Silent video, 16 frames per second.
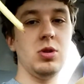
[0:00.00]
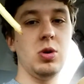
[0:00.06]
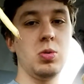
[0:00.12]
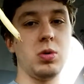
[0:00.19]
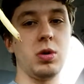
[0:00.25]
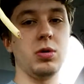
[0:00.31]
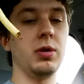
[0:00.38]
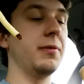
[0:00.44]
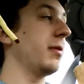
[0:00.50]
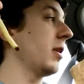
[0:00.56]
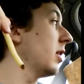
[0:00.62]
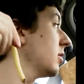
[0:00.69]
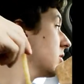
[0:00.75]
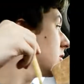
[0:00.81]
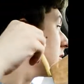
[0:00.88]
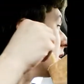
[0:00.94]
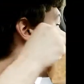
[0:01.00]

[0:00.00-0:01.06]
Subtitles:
No curly fries.